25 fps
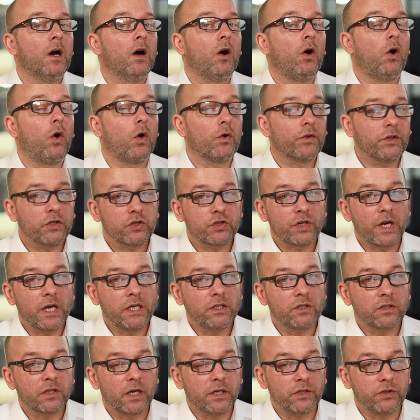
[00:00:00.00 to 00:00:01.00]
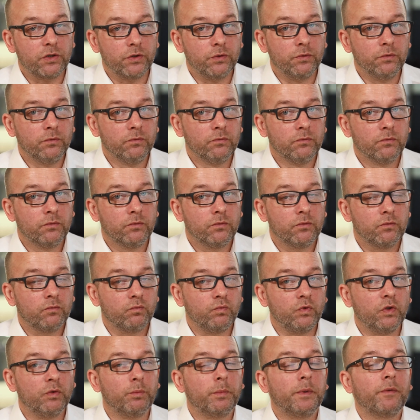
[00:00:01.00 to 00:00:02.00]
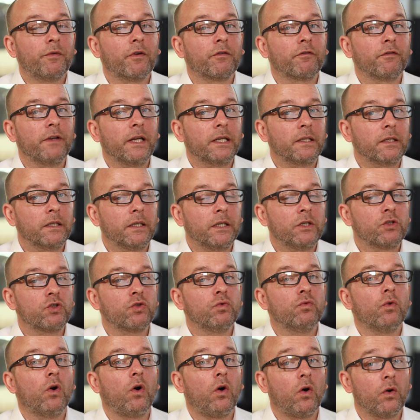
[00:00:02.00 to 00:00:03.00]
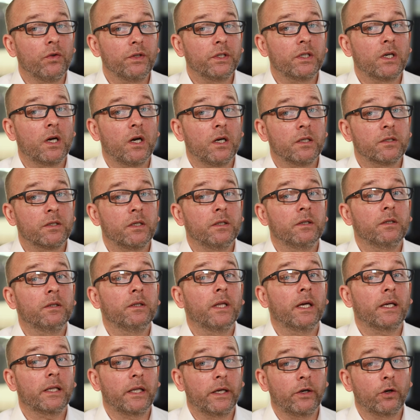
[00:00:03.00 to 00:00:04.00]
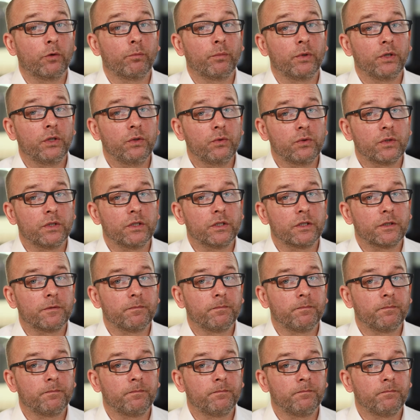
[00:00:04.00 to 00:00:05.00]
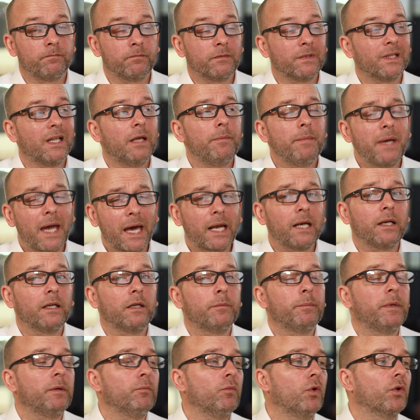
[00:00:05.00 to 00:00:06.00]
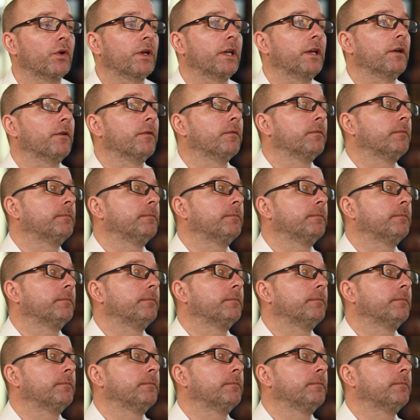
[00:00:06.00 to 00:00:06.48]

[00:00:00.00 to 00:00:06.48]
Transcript: All the changes I do will be reflected into all the content that ClickLearn produces. Let me add a little bit more here.